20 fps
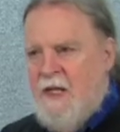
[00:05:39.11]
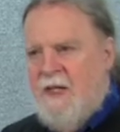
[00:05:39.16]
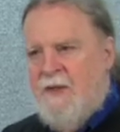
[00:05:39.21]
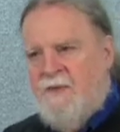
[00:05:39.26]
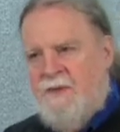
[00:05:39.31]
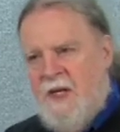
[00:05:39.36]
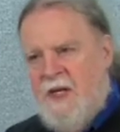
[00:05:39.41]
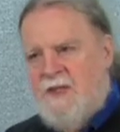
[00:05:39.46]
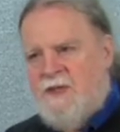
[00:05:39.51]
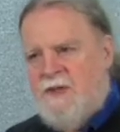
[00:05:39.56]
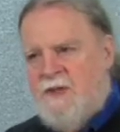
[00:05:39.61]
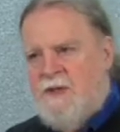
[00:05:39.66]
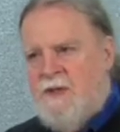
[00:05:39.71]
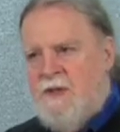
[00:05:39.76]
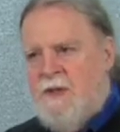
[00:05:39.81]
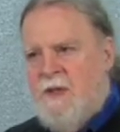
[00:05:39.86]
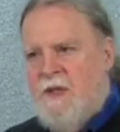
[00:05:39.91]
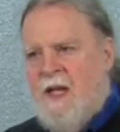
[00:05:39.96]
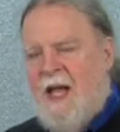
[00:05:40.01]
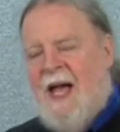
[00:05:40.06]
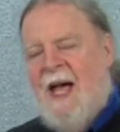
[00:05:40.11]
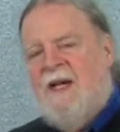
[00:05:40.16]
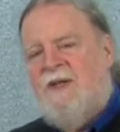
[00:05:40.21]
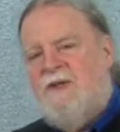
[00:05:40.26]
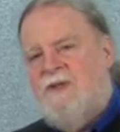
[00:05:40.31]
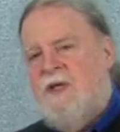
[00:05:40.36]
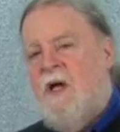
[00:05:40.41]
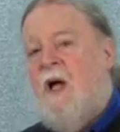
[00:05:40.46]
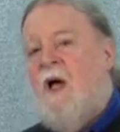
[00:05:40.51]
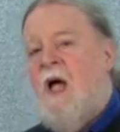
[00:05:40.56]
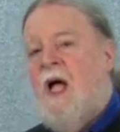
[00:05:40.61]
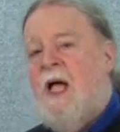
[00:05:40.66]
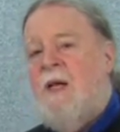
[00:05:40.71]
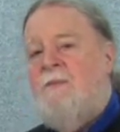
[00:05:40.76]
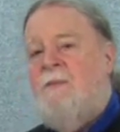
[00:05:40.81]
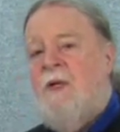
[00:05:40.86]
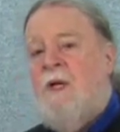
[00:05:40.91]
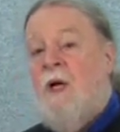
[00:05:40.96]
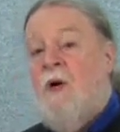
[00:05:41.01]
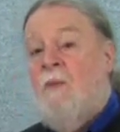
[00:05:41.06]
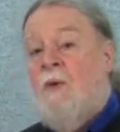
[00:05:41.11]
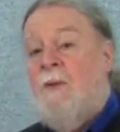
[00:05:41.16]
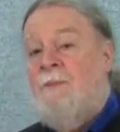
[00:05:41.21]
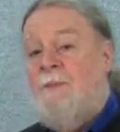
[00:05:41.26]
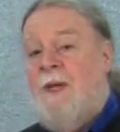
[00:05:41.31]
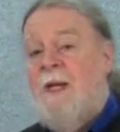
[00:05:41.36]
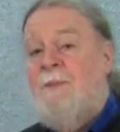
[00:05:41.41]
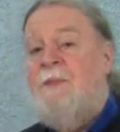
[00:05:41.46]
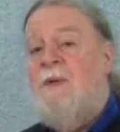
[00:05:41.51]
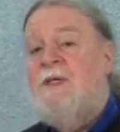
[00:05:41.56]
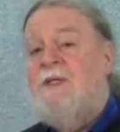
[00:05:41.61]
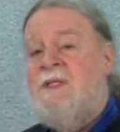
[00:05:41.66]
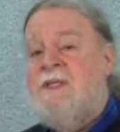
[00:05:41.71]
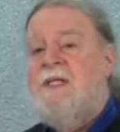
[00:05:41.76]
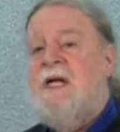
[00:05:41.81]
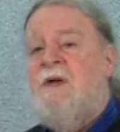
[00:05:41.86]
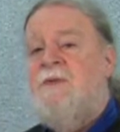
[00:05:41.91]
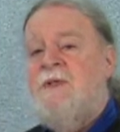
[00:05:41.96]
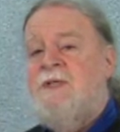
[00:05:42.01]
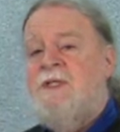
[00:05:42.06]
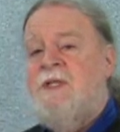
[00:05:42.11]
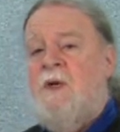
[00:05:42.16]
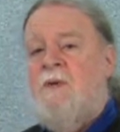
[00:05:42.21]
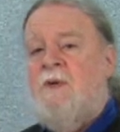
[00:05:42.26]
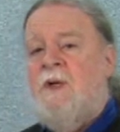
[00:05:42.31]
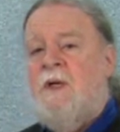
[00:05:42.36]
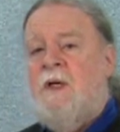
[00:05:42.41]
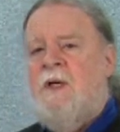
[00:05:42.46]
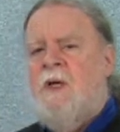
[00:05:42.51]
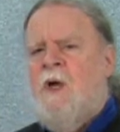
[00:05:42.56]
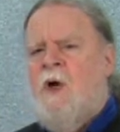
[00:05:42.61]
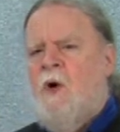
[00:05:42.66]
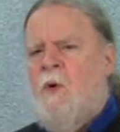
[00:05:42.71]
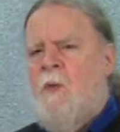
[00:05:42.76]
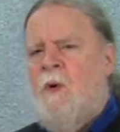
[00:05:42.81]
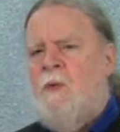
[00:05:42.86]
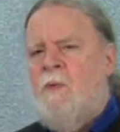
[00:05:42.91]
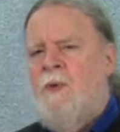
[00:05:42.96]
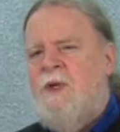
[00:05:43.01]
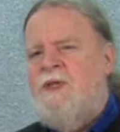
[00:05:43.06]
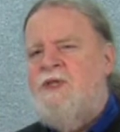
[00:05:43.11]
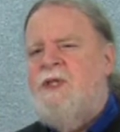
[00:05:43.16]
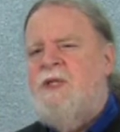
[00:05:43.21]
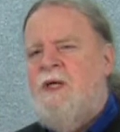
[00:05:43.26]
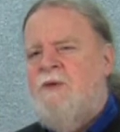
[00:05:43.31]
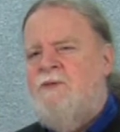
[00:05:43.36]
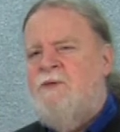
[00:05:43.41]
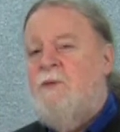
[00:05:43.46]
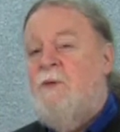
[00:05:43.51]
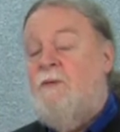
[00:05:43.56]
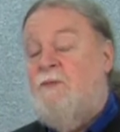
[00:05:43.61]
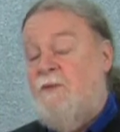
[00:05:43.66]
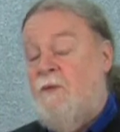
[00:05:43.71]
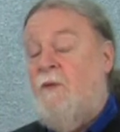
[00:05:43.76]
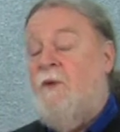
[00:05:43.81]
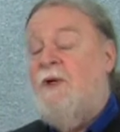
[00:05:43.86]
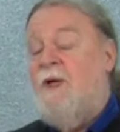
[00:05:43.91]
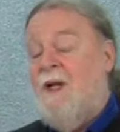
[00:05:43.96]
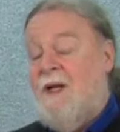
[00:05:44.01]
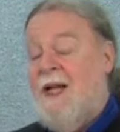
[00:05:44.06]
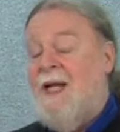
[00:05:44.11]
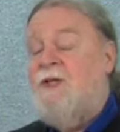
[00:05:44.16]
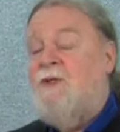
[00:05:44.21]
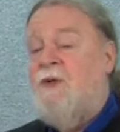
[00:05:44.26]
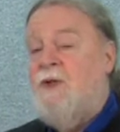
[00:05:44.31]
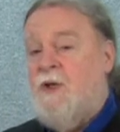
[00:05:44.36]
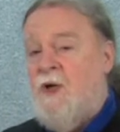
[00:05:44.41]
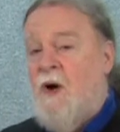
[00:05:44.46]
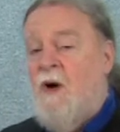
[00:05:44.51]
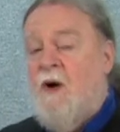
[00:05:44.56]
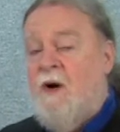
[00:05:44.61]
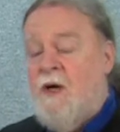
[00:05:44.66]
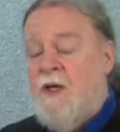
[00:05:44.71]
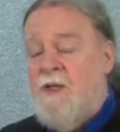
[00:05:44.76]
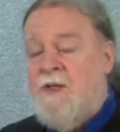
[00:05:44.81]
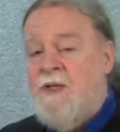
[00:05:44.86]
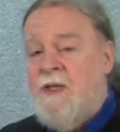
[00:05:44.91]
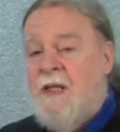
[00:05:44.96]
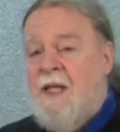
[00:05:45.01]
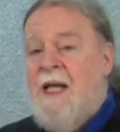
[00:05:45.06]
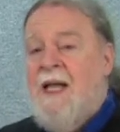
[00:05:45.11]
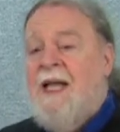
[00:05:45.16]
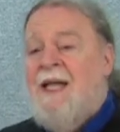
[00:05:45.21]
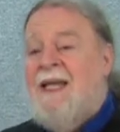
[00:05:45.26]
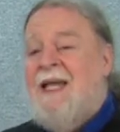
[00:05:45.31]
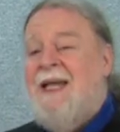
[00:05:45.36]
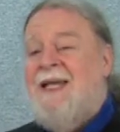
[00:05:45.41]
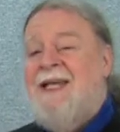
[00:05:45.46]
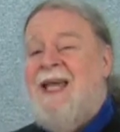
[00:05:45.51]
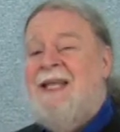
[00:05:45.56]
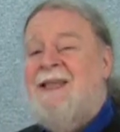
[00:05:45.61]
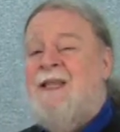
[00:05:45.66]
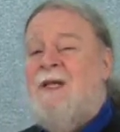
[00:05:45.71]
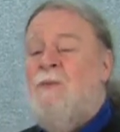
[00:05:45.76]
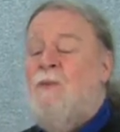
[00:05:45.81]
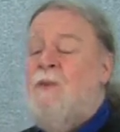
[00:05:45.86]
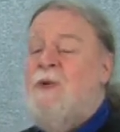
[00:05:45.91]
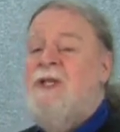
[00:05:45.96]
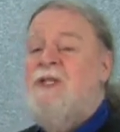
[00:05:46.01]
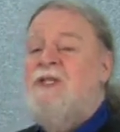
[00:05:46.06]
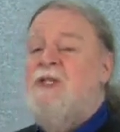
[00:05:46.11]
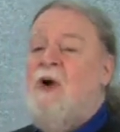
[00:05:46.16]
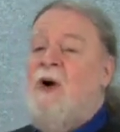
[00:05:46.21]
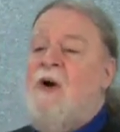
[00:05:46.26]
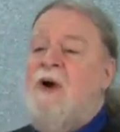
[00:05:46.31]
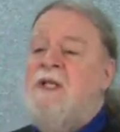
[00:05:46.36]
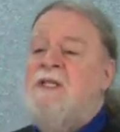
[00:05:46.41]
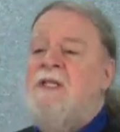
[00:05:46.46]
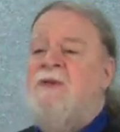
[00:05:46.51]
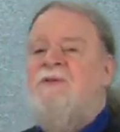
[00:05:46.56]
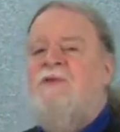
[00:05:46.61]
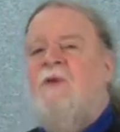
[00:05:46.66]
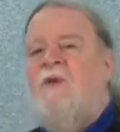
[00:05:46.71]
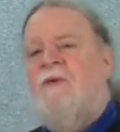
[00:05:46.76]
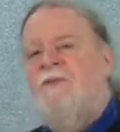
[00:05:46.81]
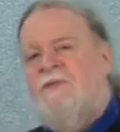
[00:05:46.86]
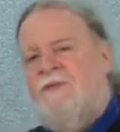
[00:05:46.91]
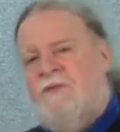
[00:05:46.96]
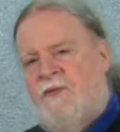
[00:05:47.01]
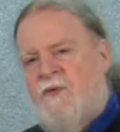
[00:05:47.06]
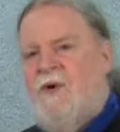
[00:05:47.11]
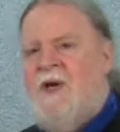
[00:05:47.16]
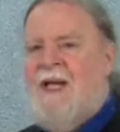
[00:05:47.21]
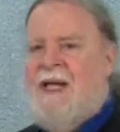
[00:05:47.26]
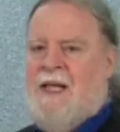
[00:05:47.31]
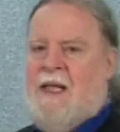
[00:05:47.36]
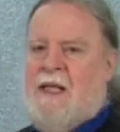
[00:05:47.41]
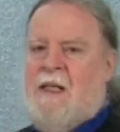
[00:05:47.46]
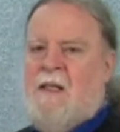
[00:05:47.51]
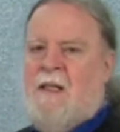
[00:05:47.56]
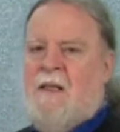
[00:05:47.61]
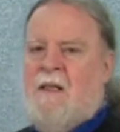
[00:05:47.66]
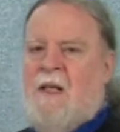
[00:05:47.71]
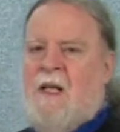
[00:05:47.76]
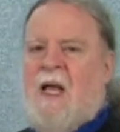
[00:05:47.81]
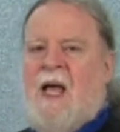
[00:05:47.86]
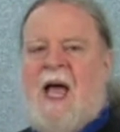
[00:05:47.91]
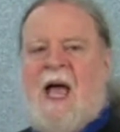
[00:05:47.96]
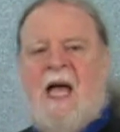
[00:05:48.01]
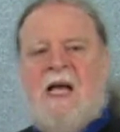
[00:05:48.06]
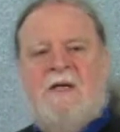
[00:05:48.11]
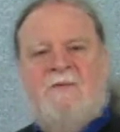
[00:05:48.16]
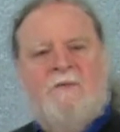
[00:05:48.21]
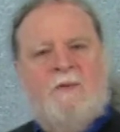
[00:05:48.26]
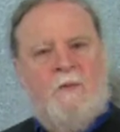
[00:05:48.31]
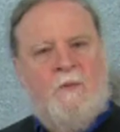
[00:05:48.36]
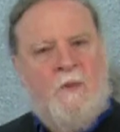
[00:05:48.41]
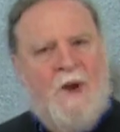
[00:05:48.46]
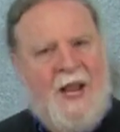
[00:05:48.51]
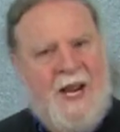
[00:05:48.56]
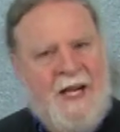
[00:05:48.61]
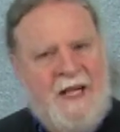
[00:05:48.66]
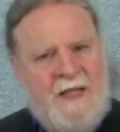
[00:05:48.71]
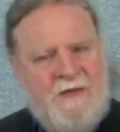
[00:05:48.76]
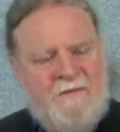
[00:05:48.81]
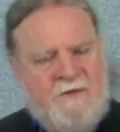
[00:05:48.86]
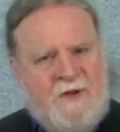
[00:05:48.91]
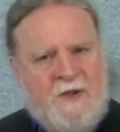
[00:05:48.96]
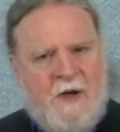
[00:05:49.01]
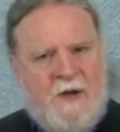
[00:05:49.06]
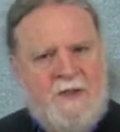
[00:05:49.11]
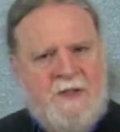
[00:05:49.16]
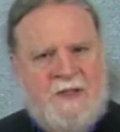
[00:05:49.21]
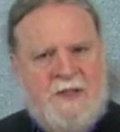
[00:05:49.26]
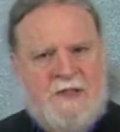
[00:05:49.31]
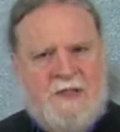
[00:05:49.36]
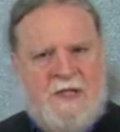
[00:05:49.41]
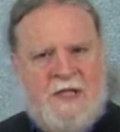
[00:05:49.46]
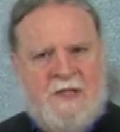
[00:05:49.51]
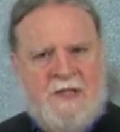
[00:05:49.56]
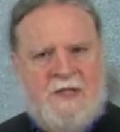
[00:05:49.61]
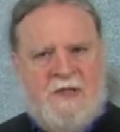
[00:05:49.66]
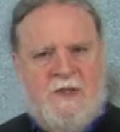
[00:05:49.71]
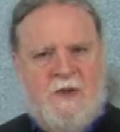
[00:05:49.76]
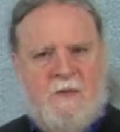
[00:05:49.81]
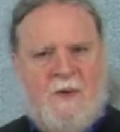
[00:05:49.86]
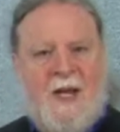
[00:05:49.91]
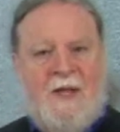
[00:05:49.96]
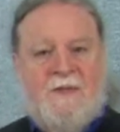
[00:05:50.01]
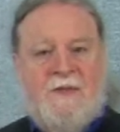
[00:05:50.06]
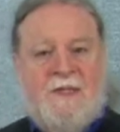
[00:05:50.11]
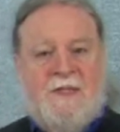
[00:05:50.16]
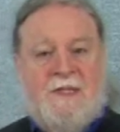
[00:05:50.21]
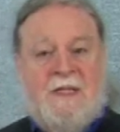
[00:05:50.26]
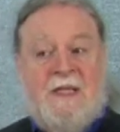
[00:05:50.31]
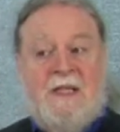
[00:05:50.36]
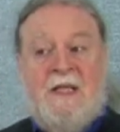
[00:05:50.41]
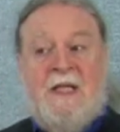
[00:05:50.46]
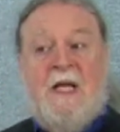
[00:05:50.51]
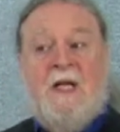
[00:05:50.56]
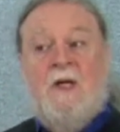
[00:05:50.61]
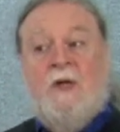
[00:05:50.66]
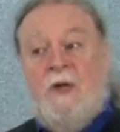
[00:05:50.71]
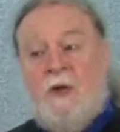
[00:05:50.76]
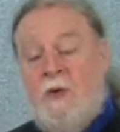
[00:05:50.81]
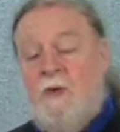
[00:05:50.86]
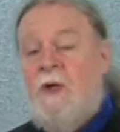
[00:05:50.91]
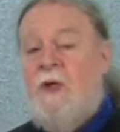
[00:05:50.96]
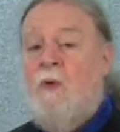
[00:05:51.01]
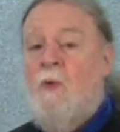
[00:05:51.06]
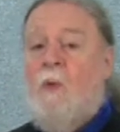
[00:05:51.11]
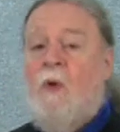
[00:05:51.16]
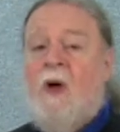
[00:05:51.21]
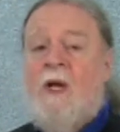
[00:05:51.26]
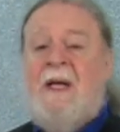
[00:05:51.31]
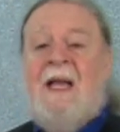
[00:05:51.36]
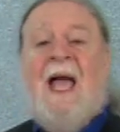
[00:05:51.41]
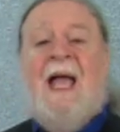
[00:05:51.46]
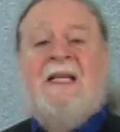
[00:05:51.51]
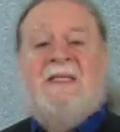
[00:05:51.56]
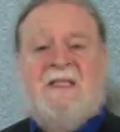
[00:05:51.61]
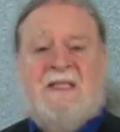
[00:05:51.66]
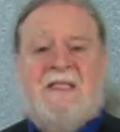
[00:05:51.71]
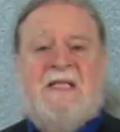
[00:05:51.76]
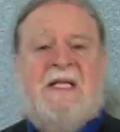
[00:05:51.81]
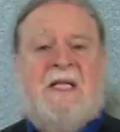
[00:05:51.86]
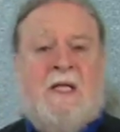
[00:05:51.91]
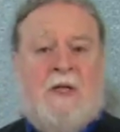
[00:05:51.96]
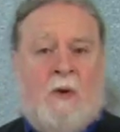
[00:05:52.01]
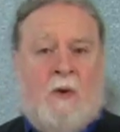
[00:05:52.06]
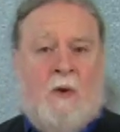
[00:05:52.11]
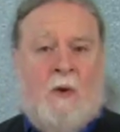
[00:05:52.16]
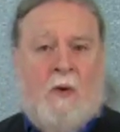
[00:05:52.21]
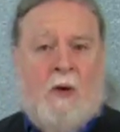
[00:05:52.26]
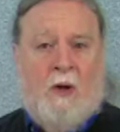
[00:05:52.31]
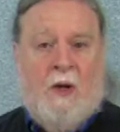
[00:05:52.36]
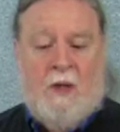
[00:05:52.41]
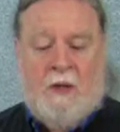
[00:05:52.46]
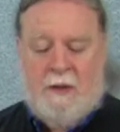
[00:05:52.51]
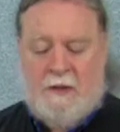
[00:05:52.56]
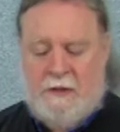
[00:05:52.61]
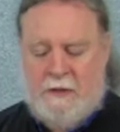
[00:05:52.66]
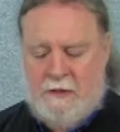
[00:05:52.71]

This at a time when people in Sarasota who are rich enough to afford electric cars can get them recharged for free at a variety of charging stations around the city, including one at City Hall.